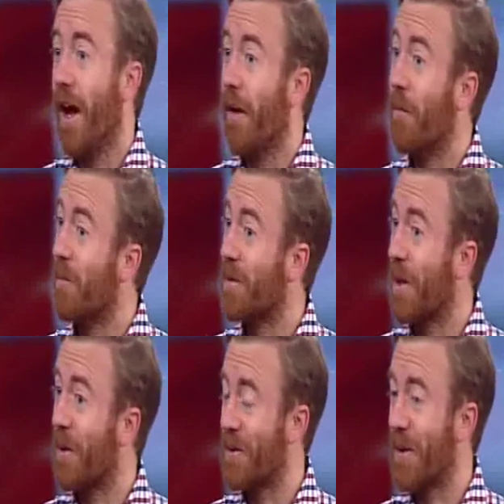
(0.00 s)
Um,
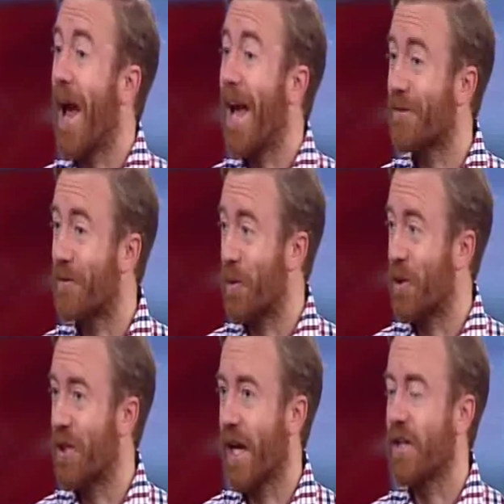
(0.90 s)
so, so it has, of
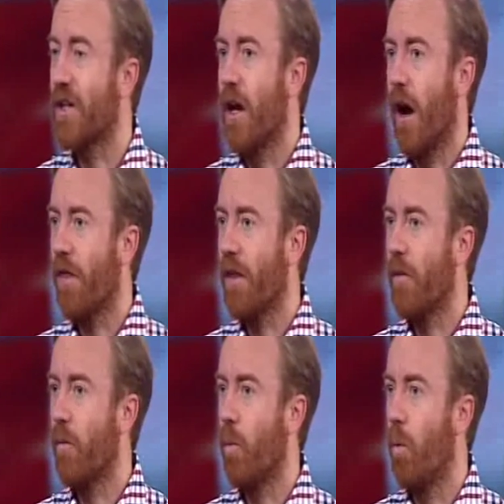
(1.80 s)
course, changed. I
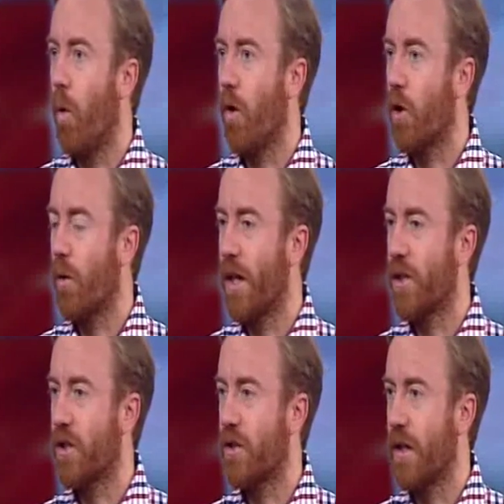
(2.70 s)
think what
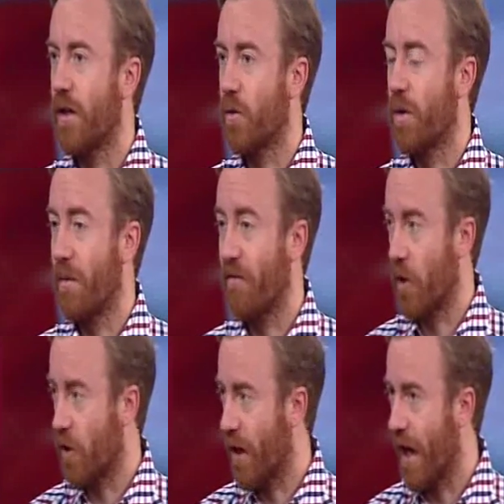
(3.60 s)
Coronation Street has always been
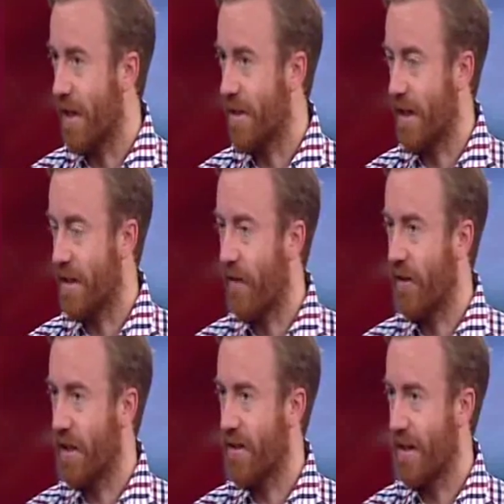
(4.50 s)
very good at is, is
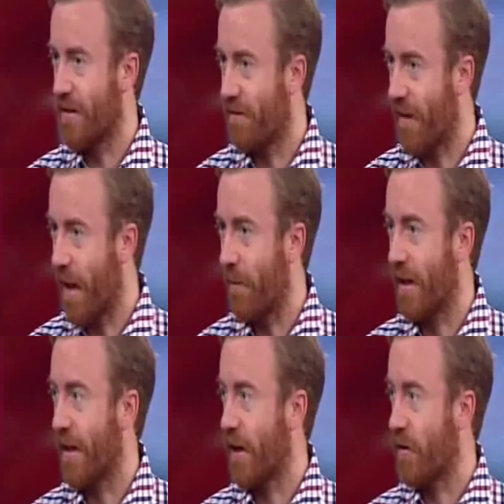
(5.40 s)
having that sense of
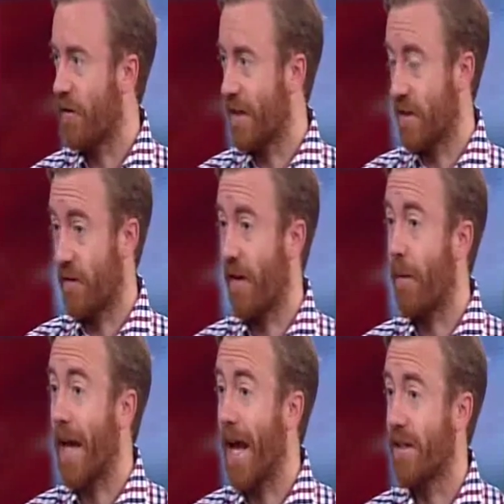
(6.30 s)
family and that sense of
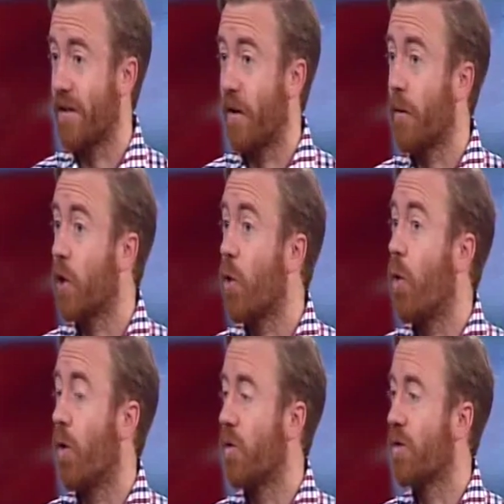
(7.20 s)
family at its very
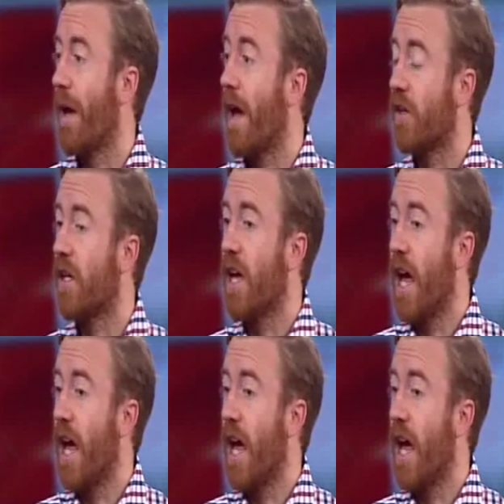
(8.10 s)
core and also having